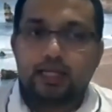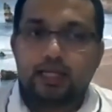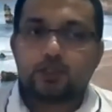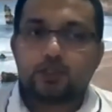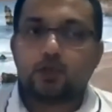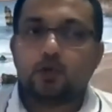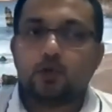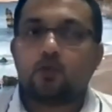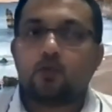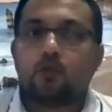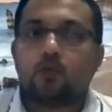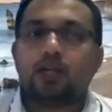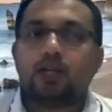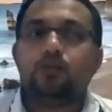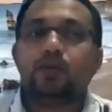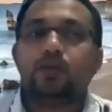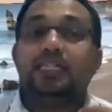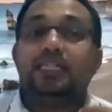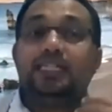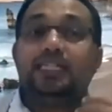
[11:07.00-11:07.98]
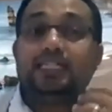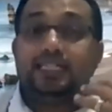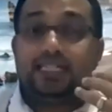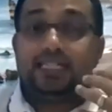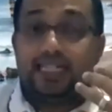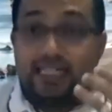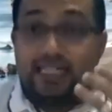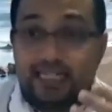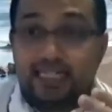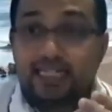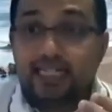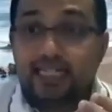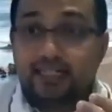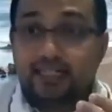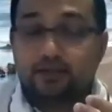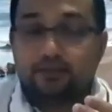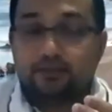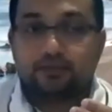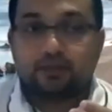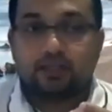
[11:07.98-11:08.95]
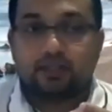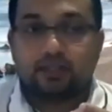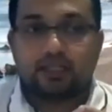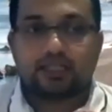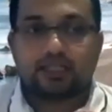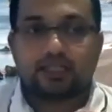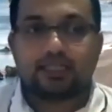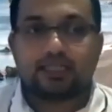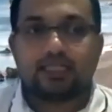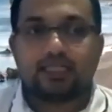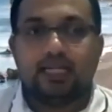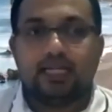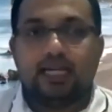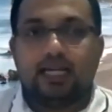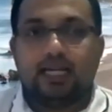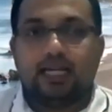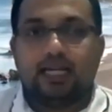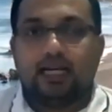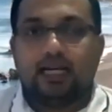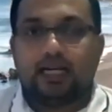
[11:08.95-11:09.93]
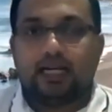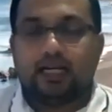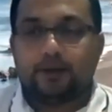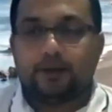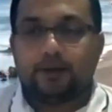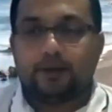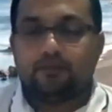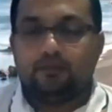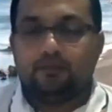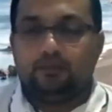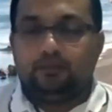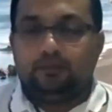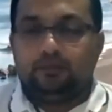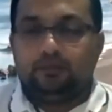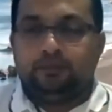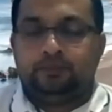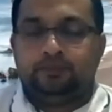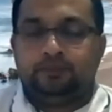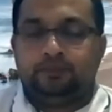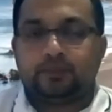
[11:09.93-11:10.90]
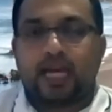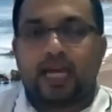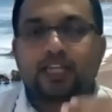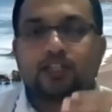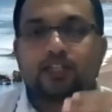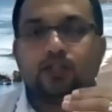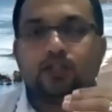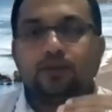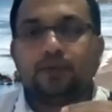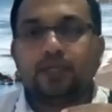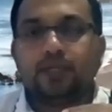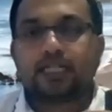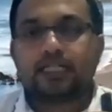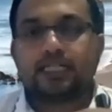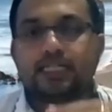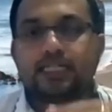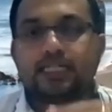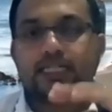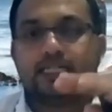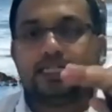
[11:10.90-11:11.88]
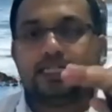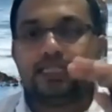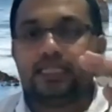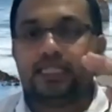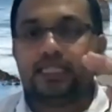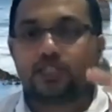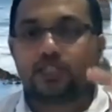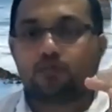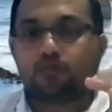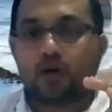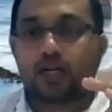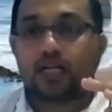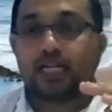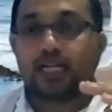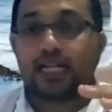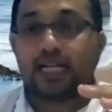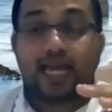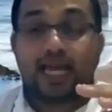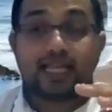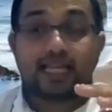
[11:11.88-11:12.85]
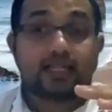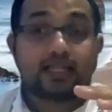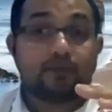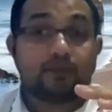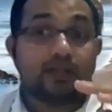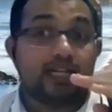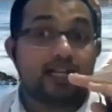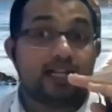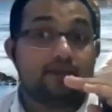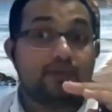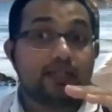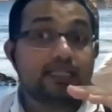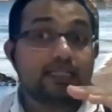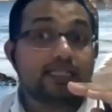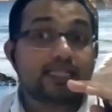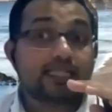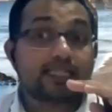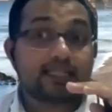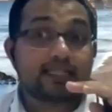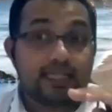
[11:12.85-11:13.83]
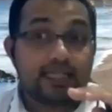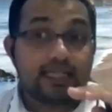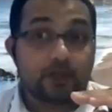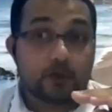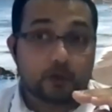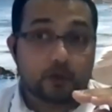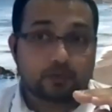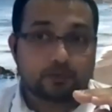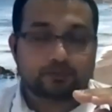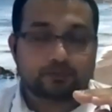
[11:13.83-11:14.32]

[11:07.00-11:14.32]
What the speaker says: So what we did was, actually we consider this model as our level 0.